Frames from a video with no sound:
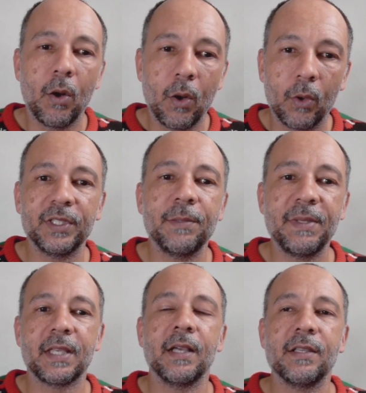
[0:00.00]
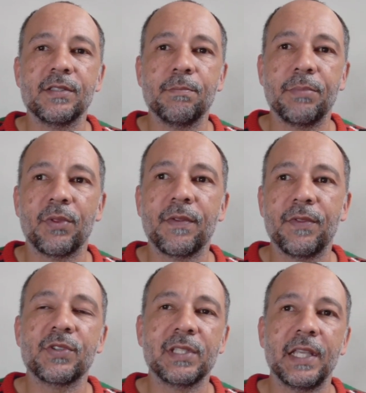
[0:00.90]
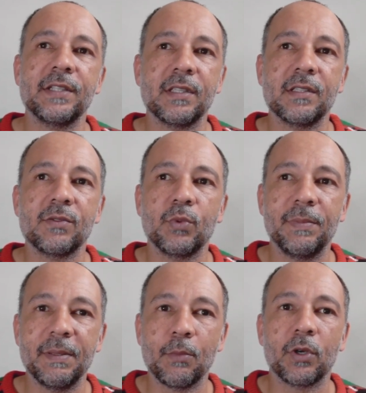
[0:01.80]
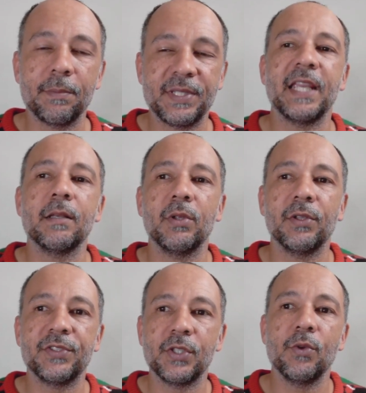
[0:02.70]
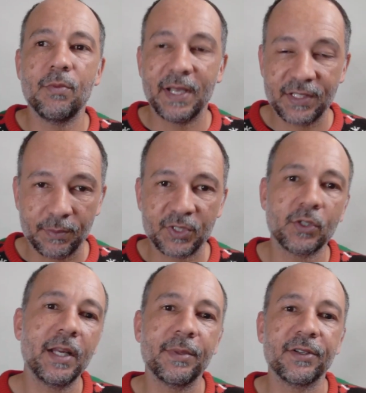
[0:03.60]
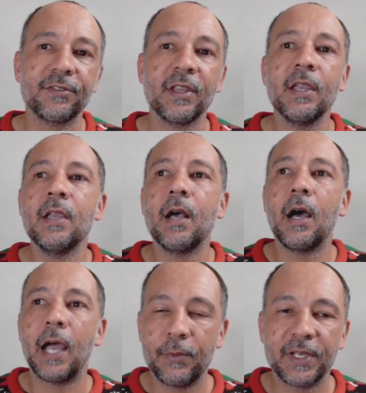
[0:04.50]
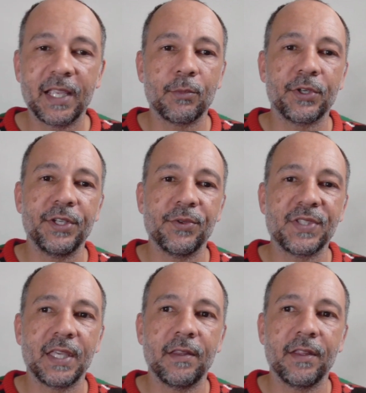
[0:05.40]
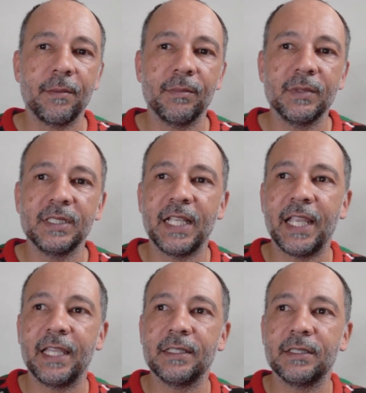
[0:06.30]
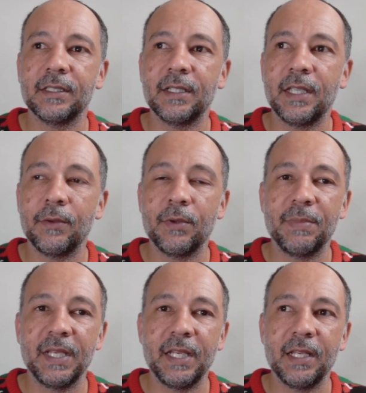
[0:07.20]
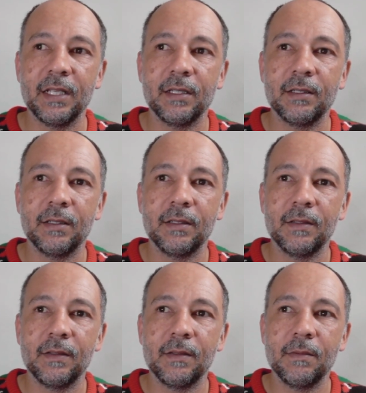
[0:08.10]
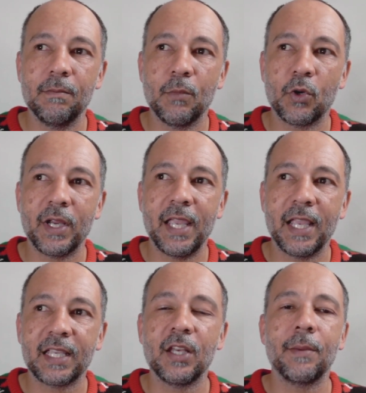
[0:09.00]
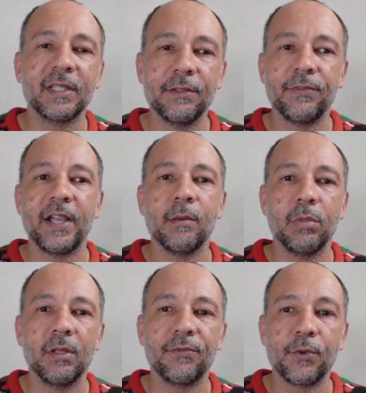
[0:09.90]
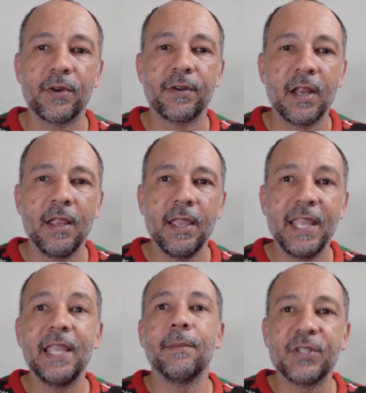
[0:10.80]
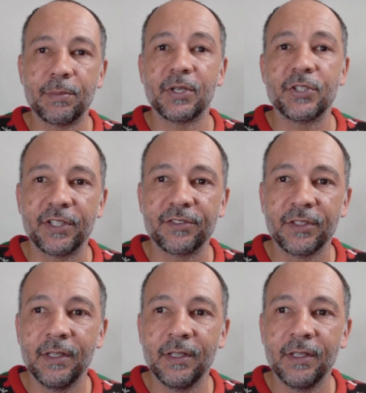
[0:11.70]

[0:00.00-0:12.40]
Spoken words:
only because both of those lenses would be more obtainable to my subscribers. I would get more use out of them, and it would be more economically viable for him to purchase.